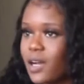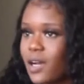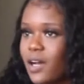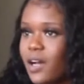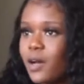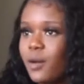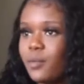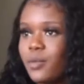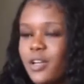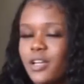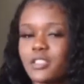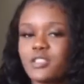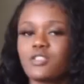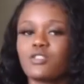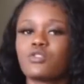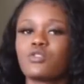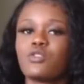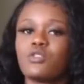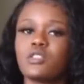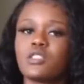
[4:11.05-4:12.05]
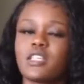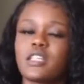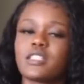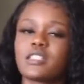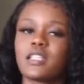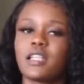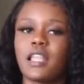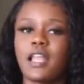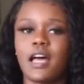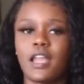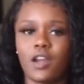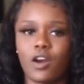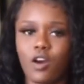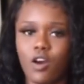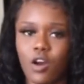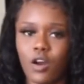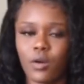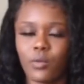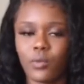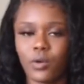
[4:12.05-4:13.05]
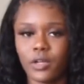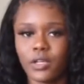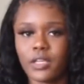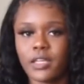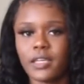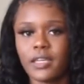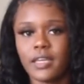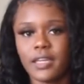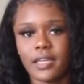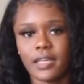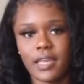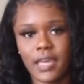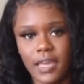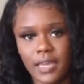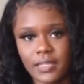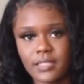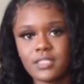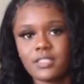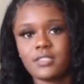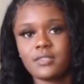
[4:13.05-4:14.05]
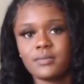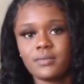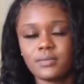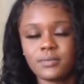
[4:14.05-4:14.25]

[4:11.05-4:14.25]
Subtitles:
nursing school takes a lot of hard work and dedication.